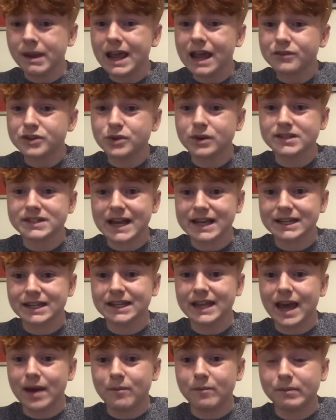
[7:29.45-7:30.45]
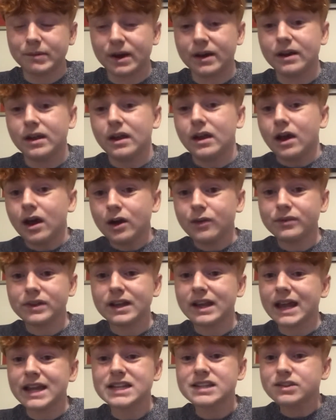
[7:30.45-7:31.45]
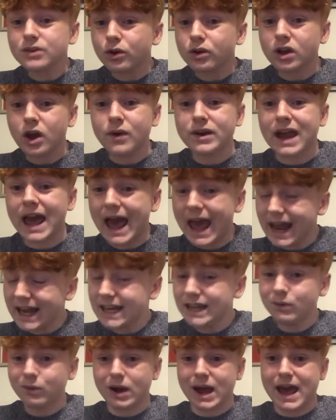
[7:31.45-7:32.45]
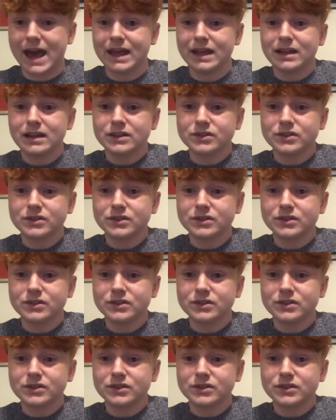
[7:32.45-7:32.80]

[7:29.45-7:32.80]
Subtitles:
attack again, but other than that, he's not going anywhere.